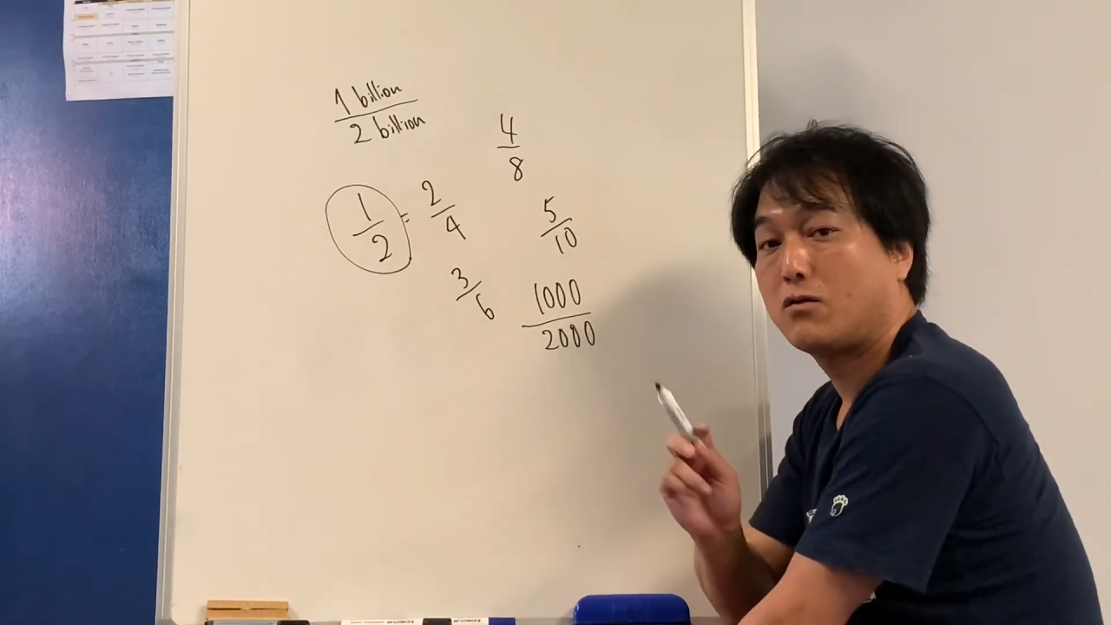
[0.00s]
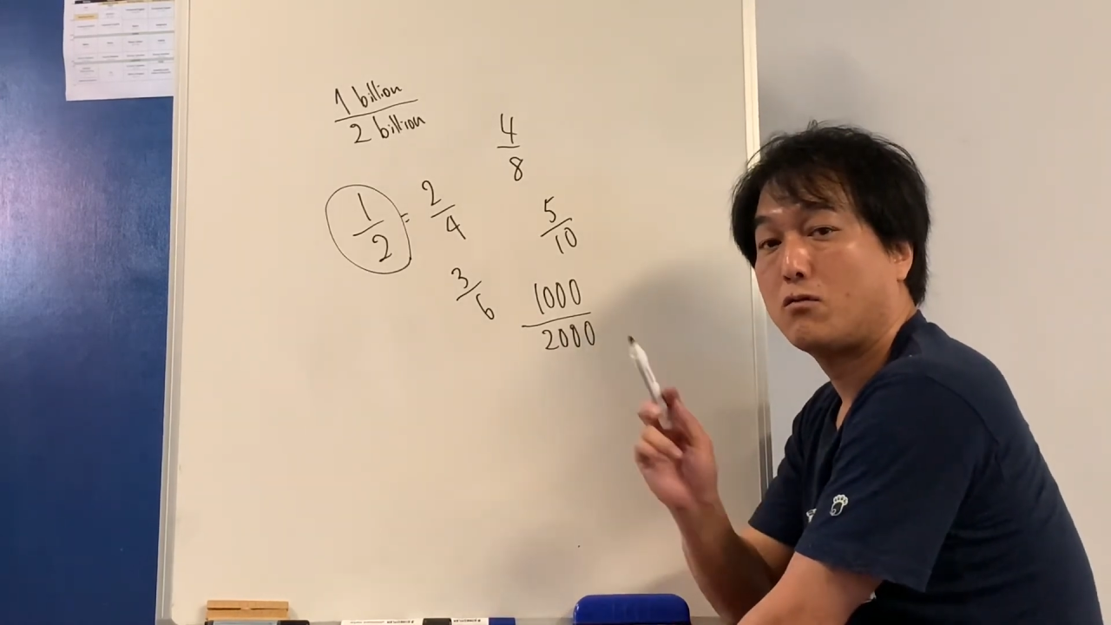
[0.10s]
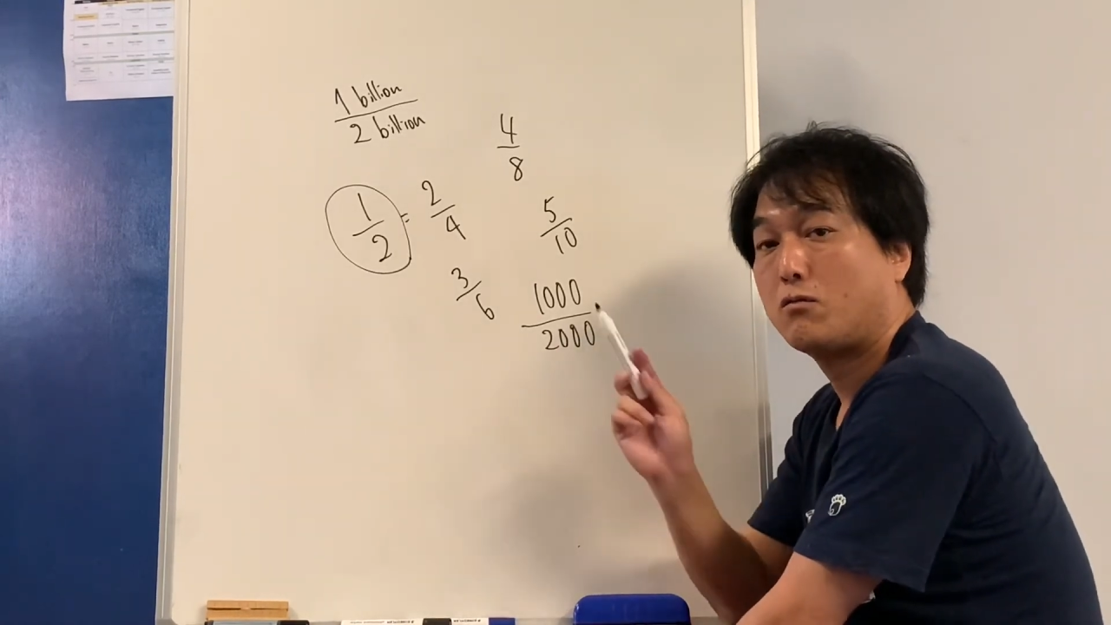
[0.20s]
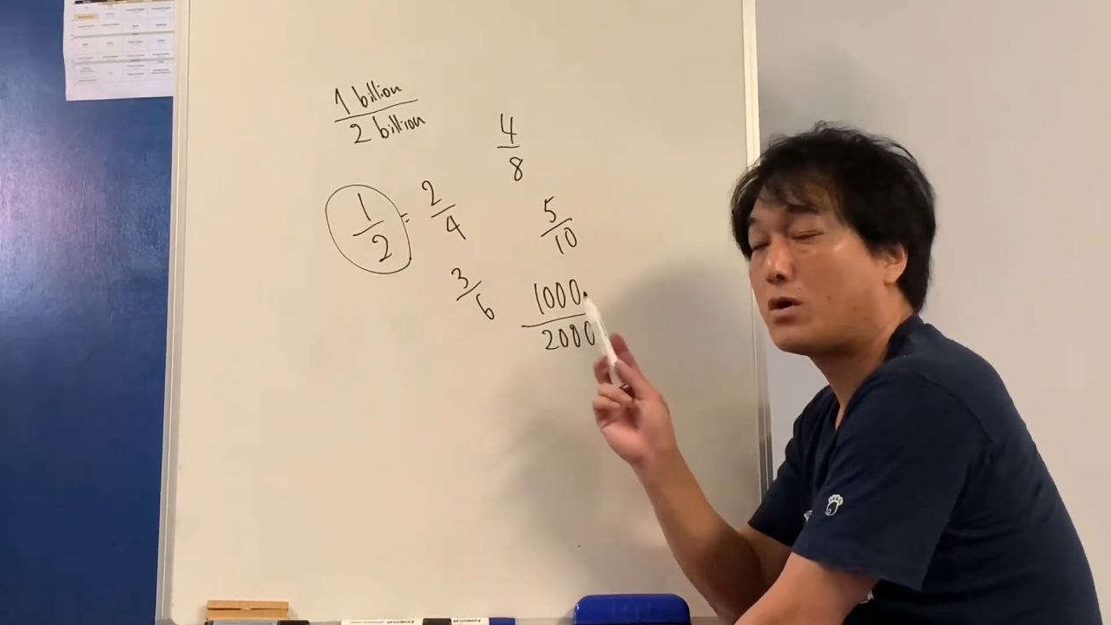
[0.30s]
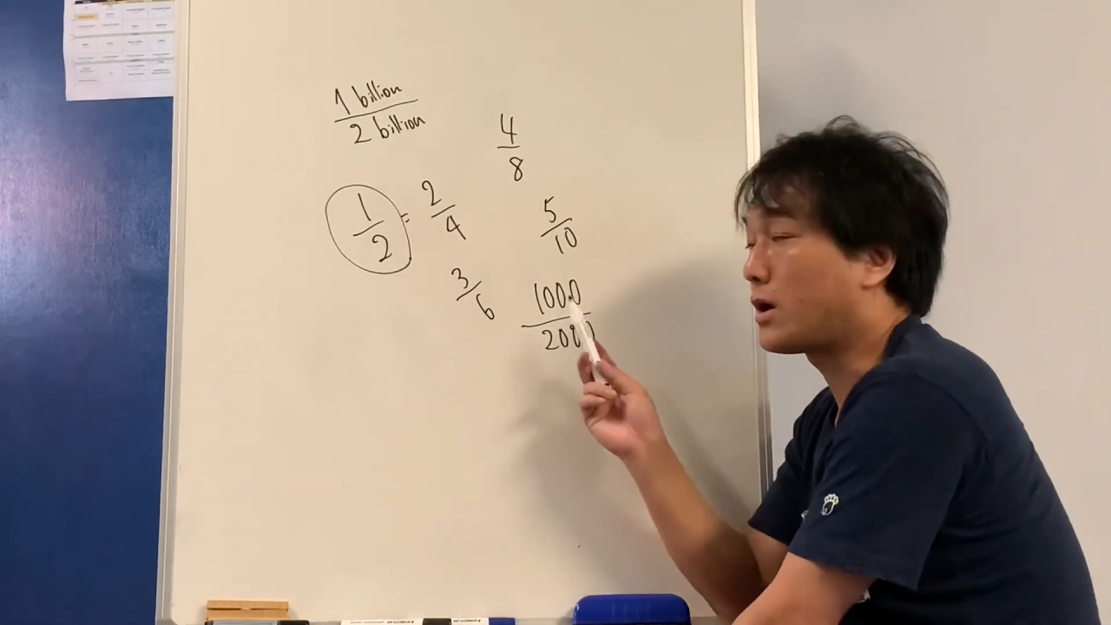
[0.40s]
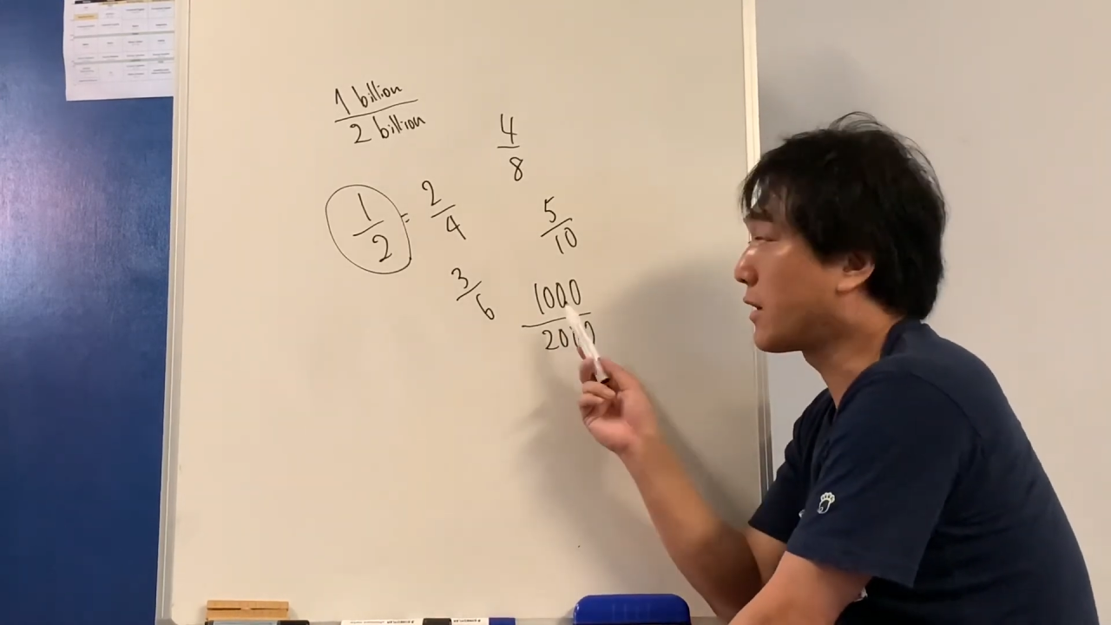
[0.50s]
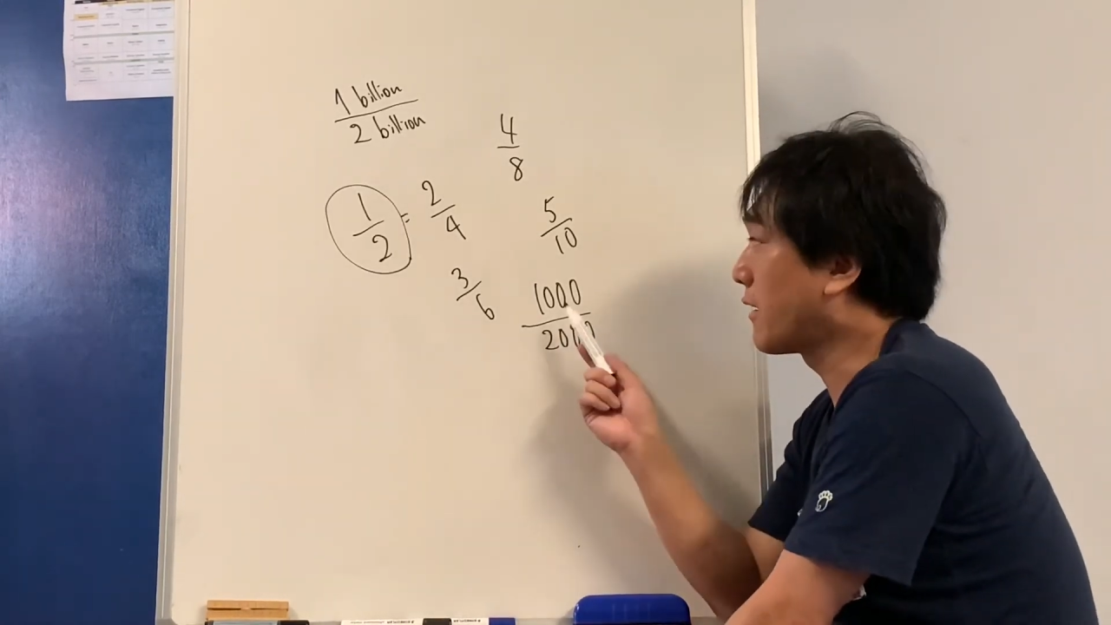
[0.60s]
what